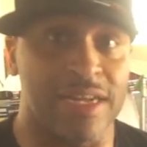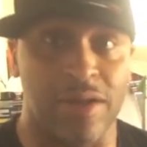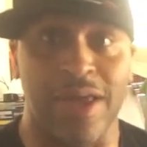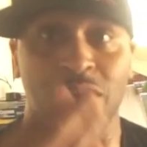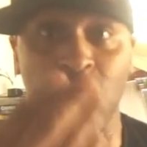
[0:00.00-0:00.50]

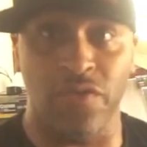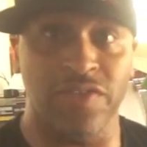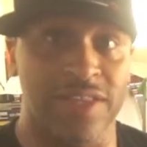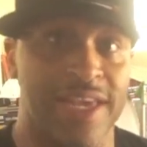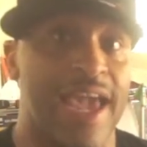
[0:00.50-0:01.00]
and
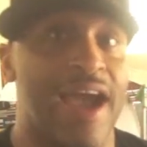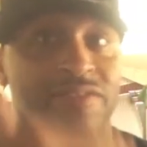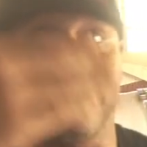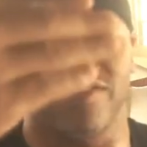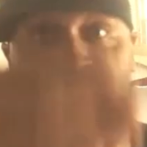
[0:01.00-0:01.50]
hopefully
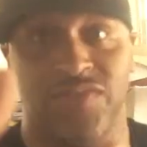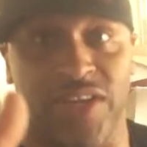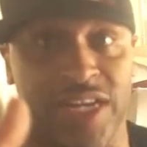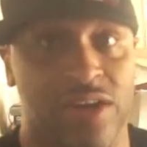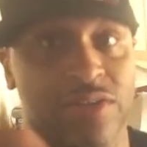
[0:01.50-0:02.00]
after this
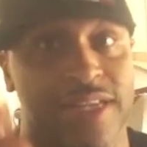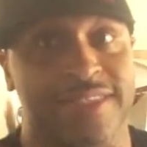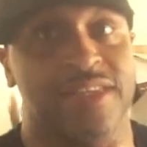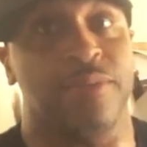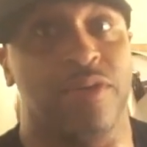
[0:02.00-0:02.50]
video, the
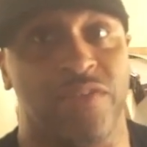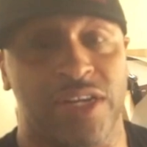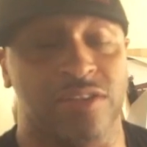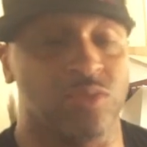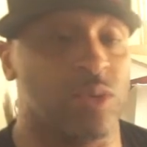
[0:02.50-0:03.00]
next couple of
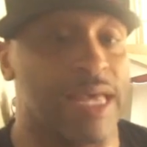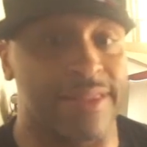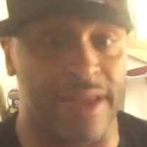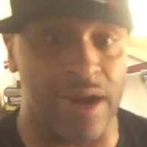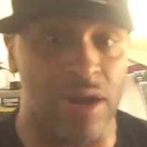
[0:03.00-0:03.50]
videos, we'll
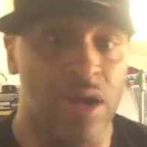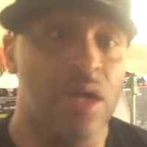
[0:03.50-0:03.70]
get there.